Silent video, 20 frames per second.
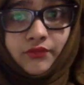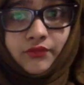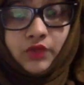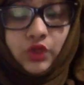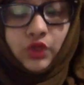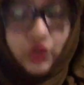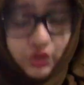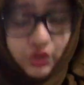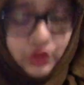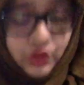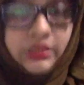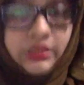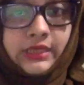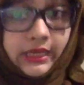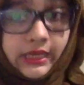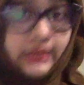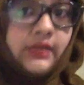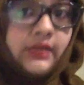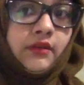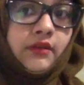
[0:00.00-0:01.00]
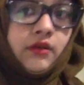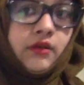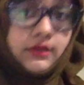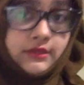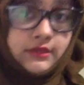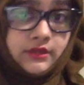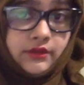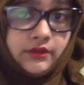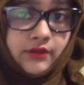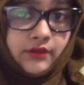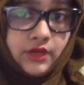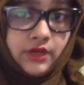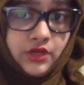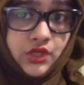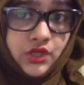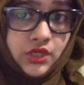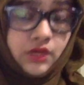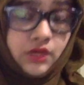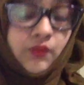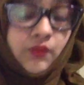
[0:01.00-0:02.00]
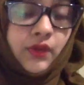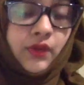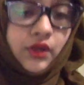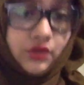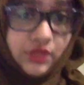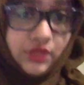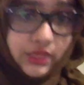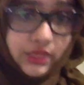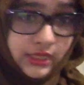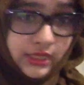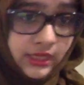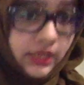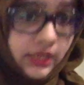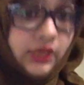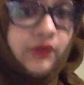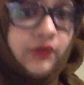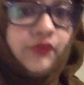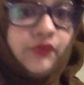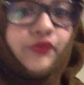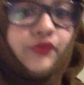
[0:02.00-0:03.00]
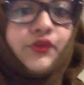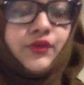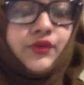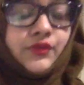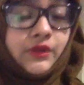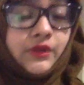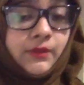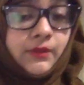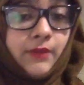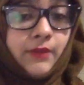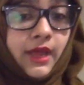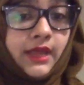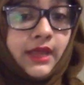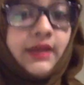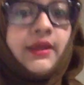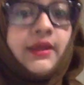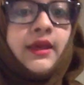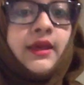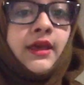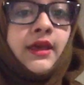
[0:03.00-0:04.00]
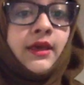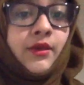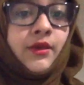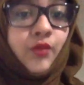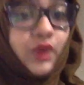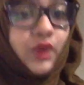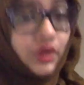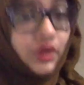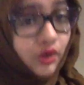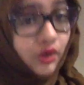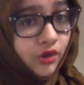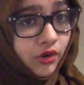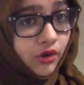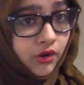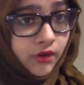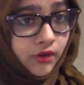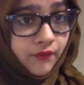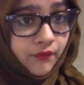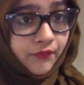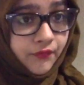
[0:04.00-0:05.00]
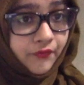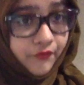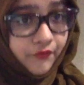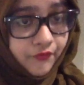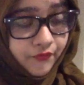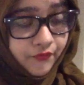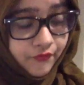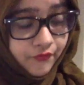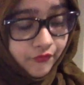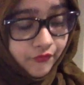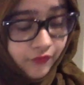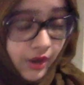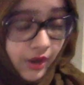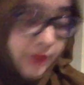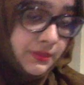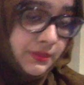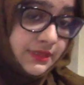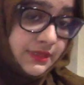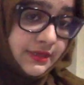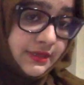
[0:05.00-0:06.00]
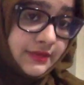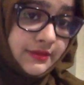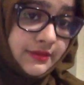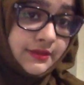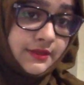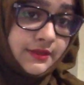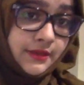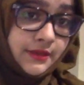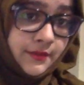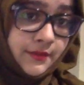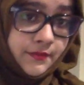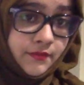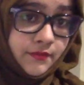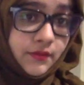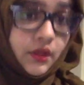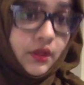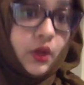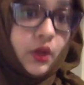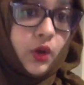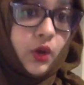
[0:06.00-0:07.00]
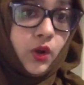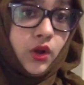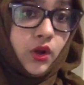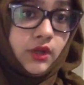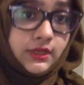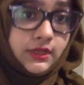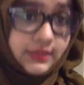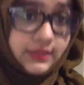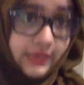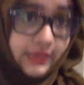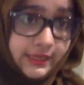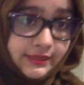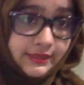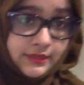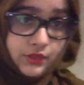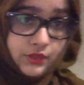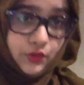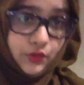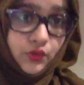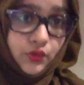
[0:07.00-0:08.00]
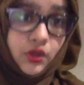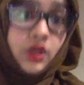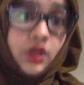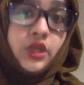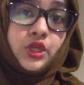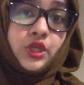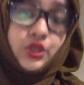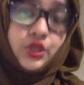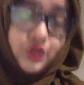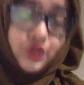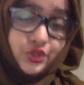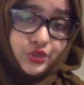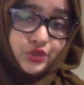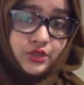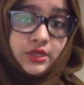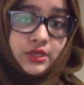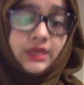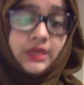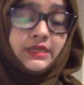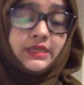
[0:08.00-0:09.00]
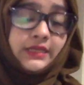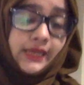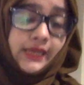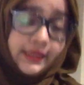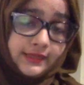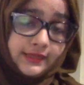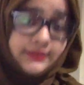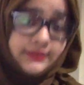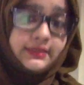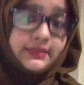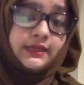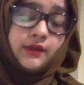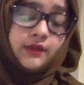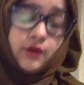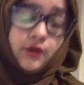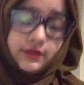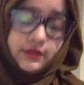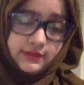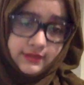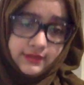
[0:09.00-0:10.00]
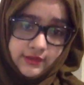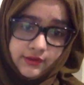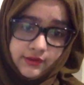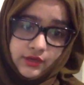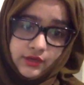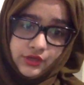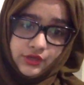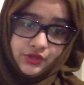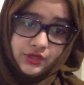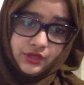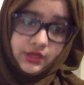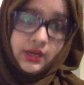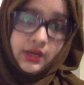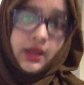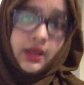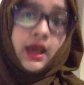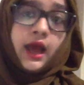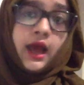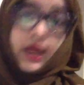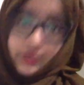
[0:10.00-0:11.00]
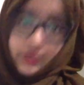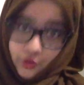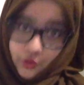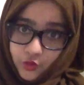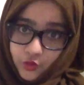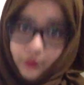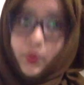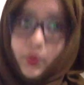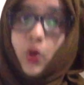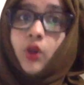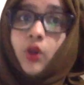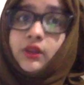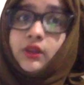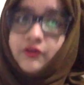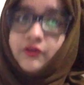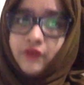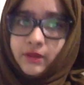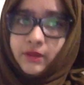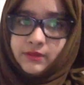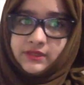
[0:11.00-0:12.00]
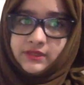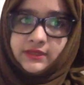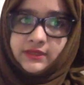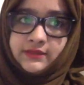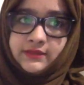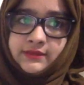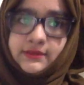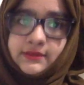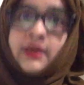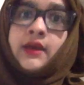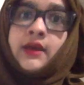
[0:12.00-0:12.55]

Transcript: you should take in consideration when you're taking in Frusemide. When your pharmacist tells you, you should take this in consideration. I hope all the pharmacists